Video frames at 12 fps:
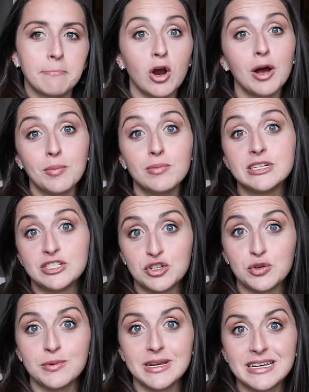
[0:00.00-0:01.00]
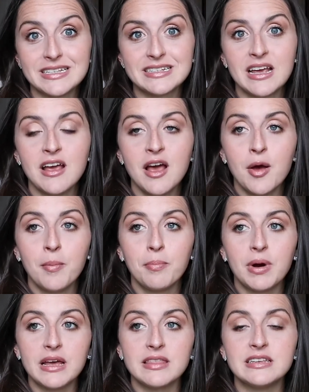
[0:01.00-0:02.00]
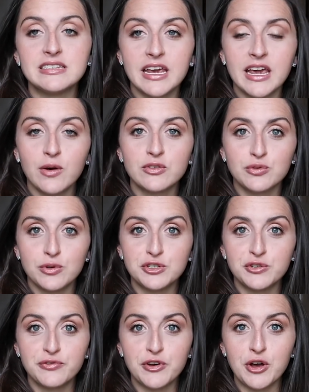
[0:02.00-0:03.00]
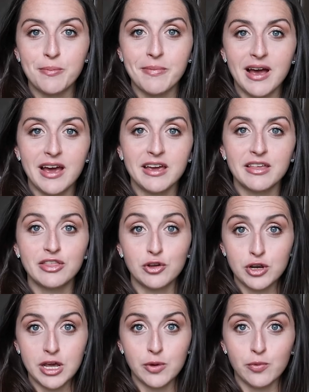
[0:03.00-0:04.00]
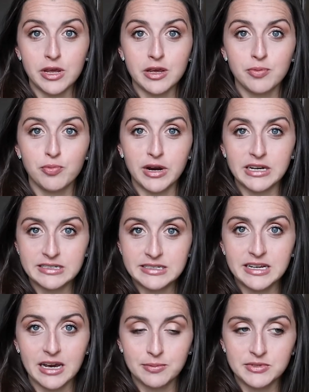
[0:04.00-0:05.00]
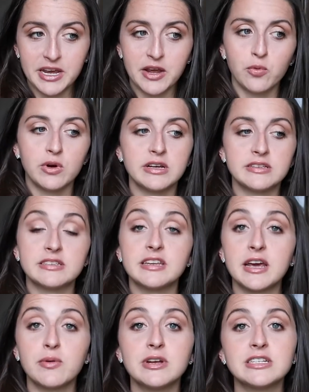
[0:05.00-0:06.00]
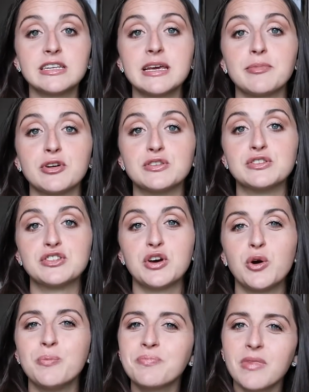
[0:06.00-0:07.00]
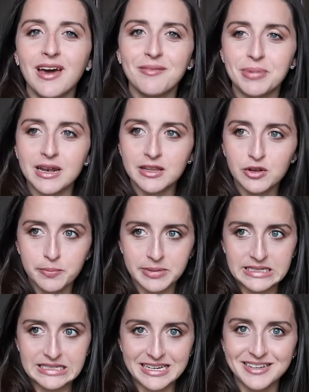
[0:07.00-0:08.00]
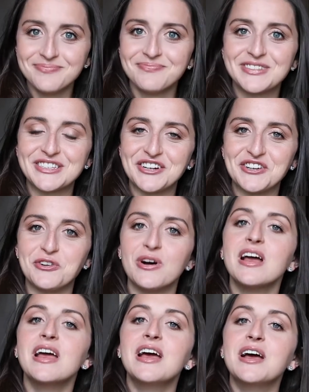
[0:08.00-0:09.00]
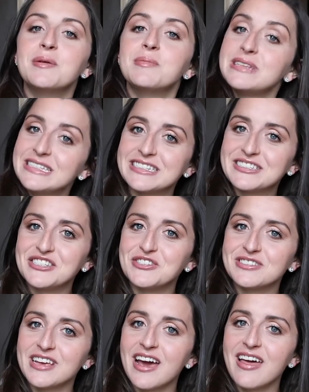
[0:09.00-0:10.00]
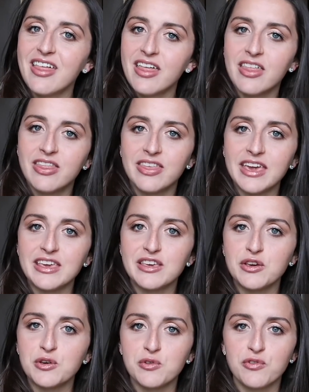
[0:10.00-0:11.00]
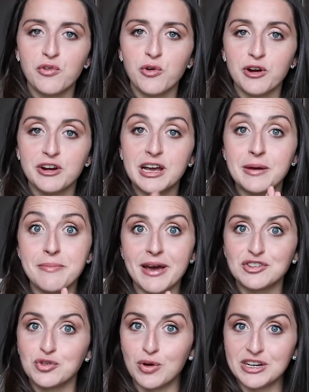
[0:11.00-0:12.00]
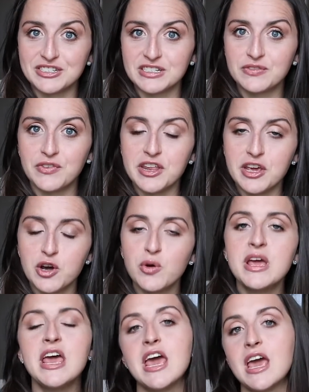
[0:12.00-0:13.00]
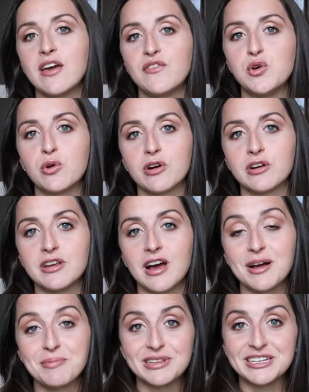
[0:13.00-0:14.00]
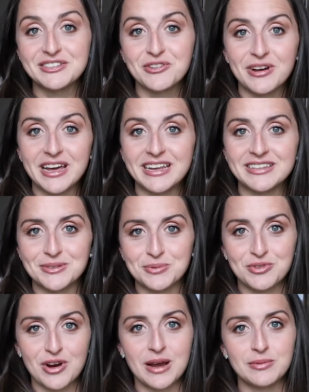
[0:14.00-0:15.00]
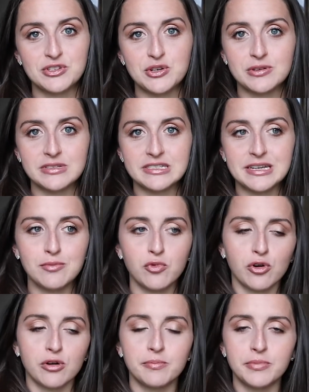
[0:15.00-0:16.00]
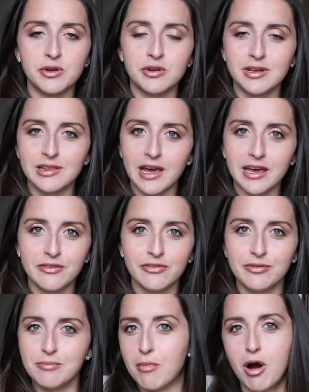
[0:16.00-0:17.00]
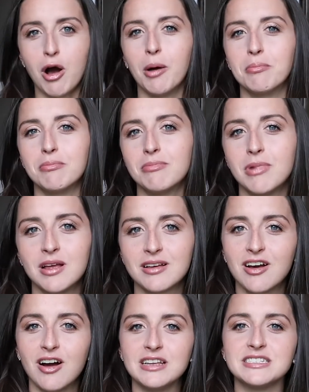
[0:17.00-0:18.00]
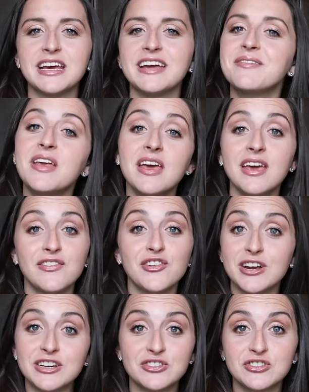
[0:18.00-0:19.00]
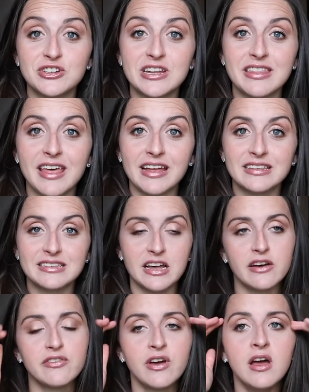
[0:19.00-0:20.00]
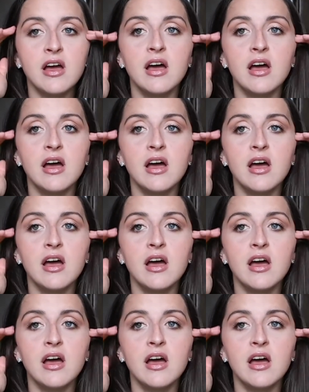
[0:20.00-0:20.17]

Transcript: probably 2 weeks. But the day I was going to film my 38-week pregnancy update was the day I went into labor. So I've been a little busy, so please excuse that. Thank you for coming back to watch this video. If you are not, please go ahead and subscribe so you can see more beauty, life, mom content if you're interested in that stuff.